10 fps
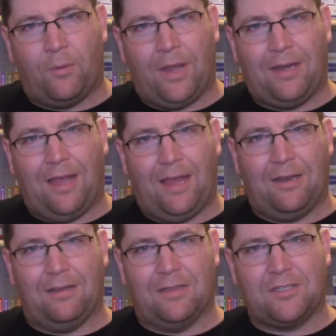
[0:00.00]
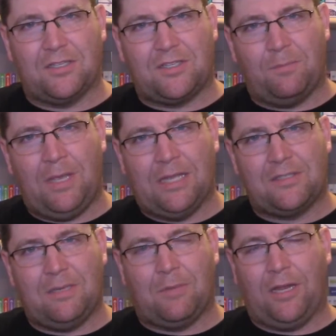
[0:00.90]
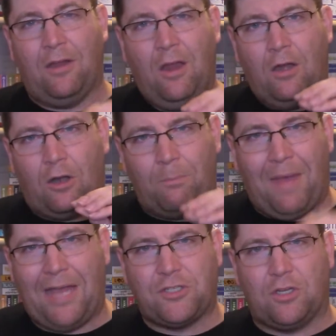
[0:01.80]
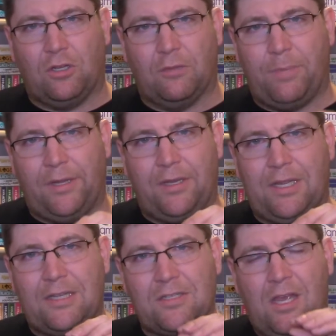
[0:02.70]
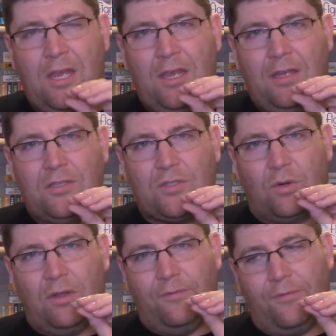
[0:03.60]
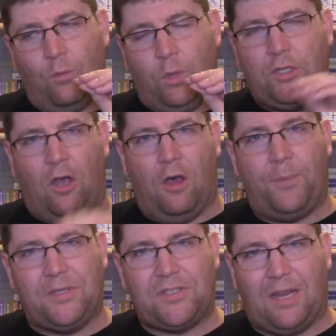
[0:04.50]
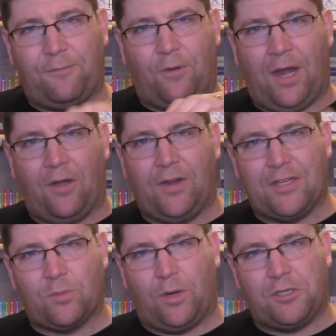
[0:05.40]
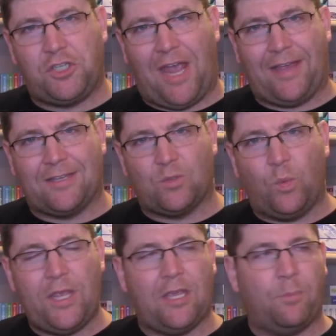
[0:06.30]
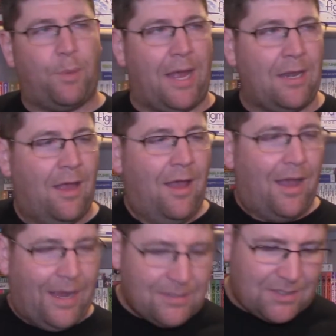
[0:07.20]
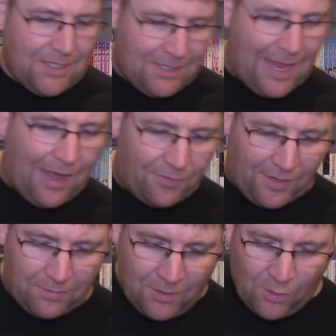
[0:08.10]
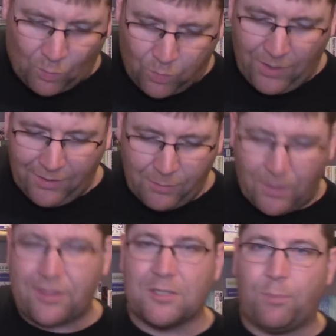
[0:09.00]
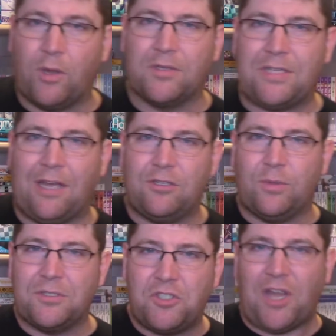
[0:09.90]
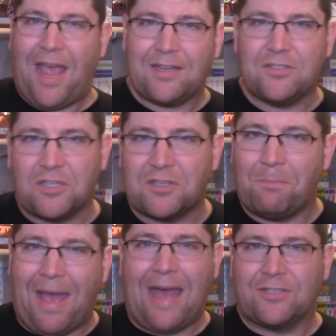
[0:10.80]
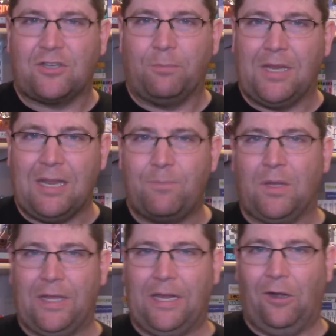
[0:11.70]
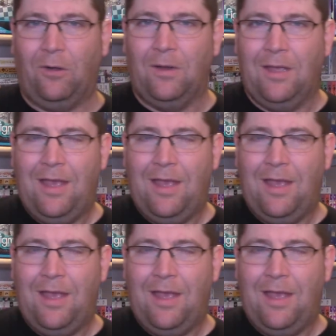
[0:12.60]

Miranda had into this because to me it seemed like her magical abilities sort of would compensate for areas where Jack is weak. But I see now that really what this boils down to is Jack is just a master manipulator.